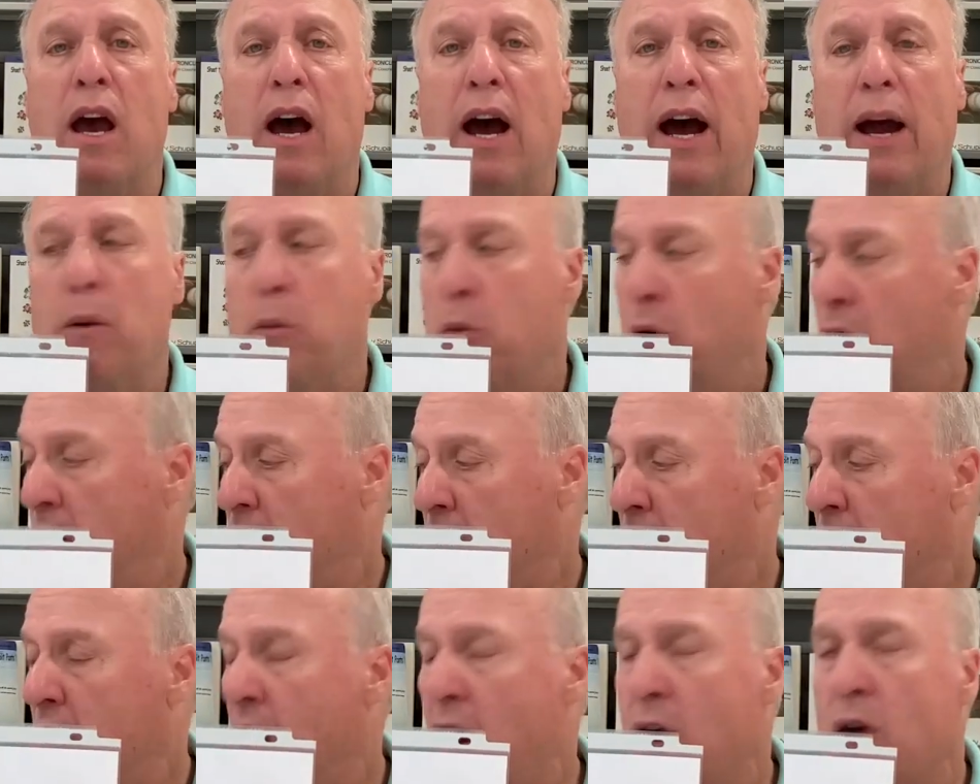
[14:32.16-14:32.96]
I want
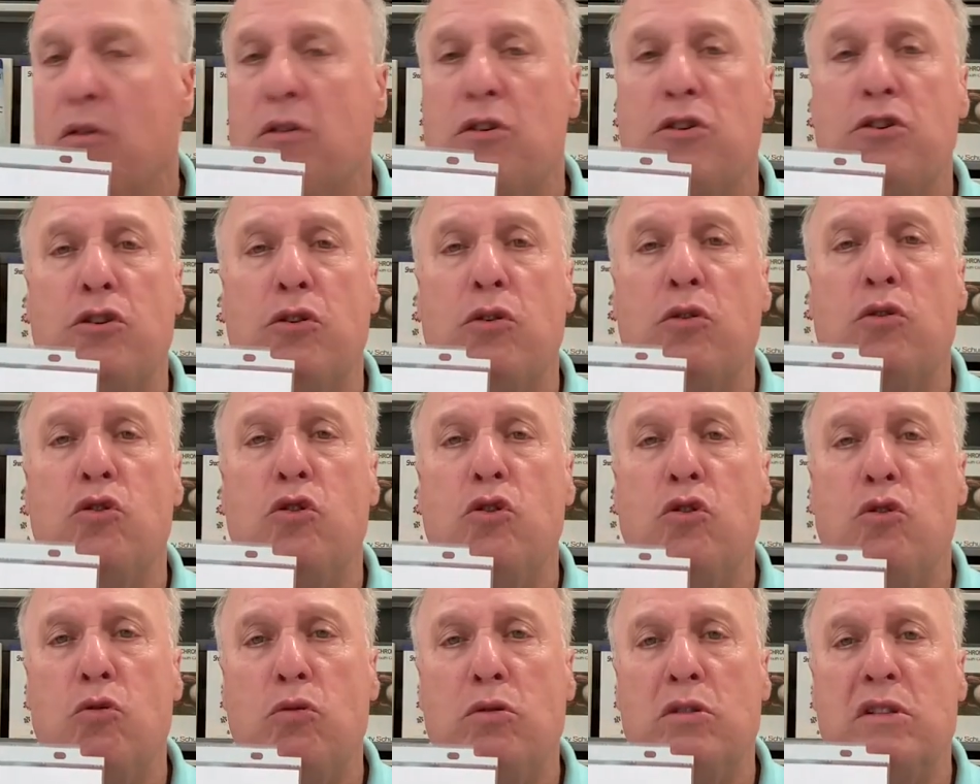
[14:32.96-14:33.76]
to encourage you to
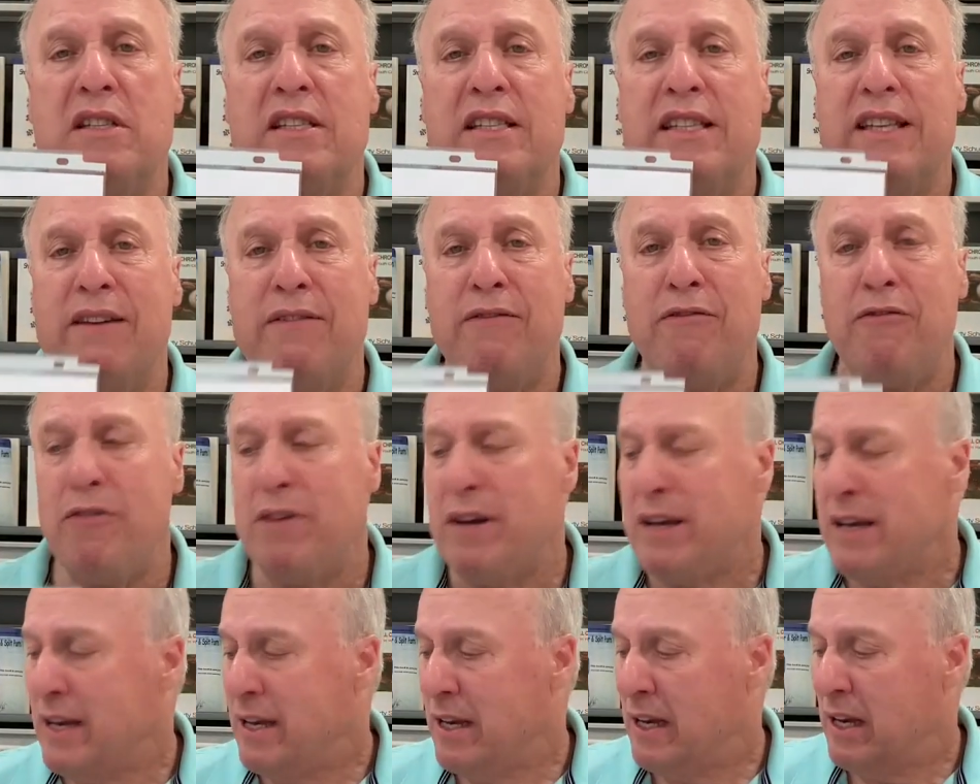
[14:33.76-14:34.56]
use
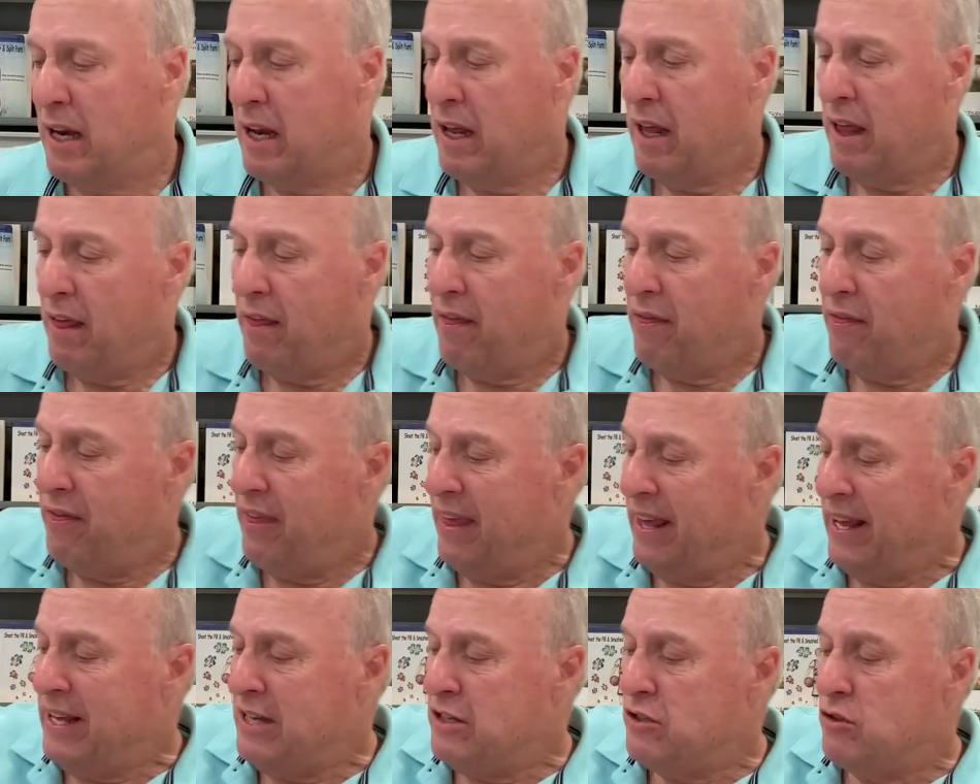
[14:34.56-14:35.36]
different
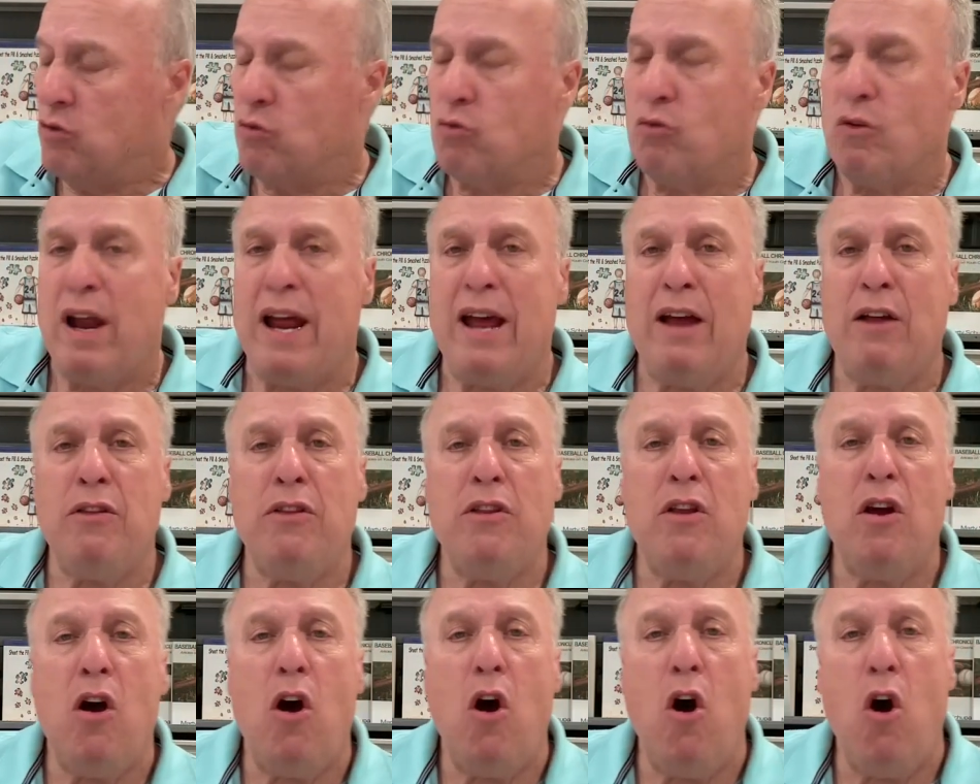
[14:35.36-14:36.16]
things
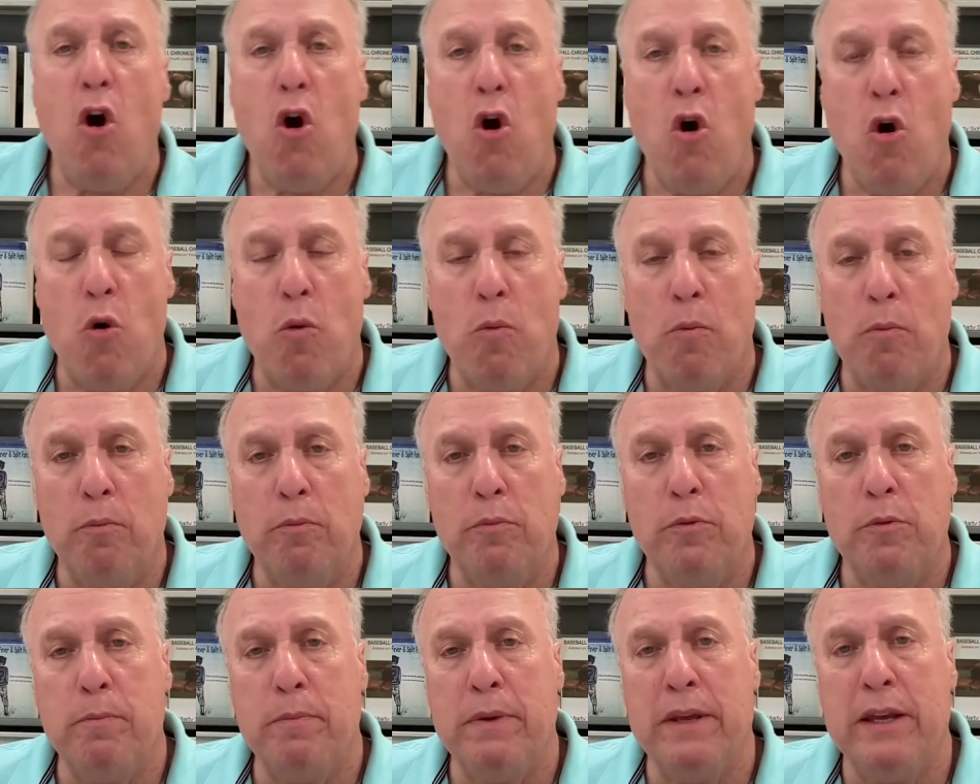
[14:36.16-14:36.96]
around the home,
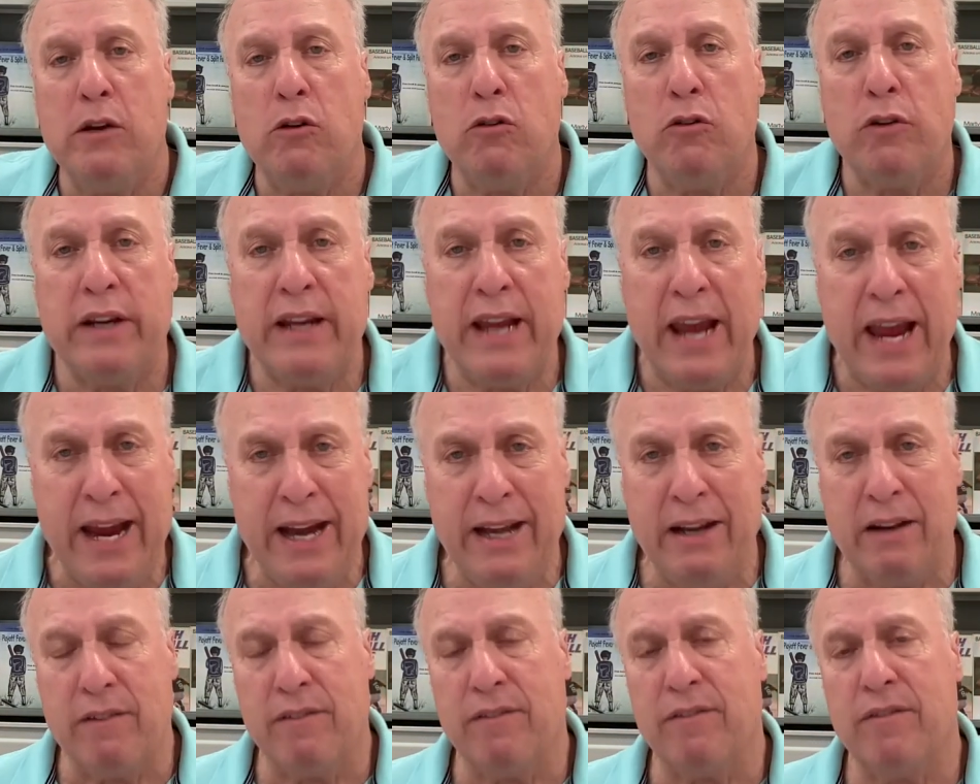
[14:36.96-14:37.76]
be
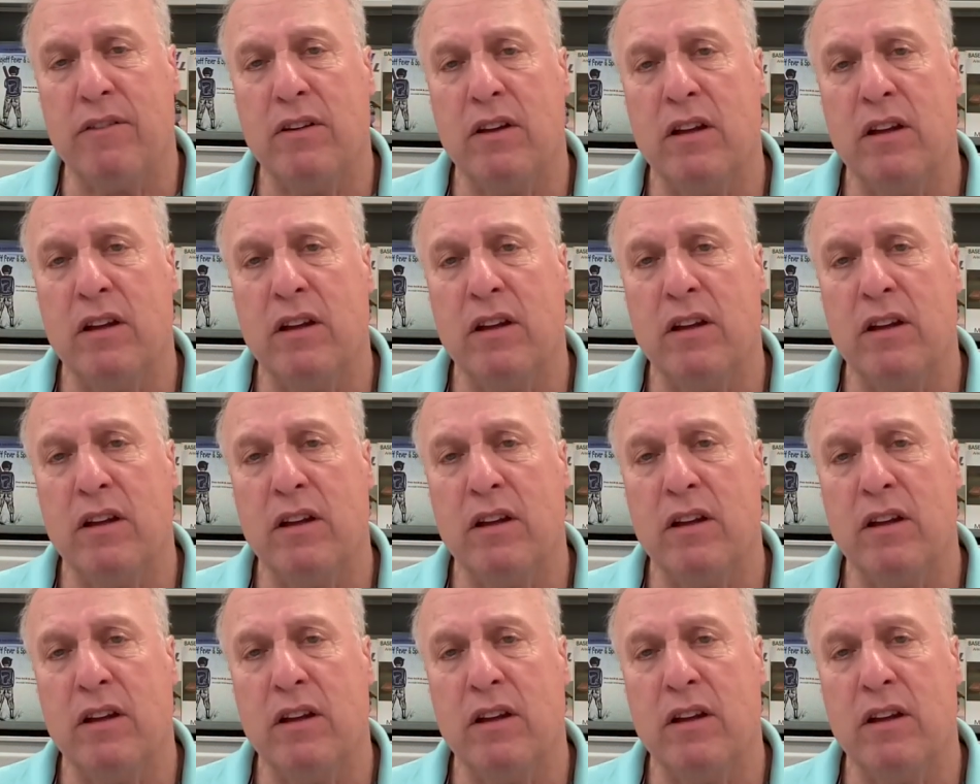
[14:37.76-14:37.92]
creative.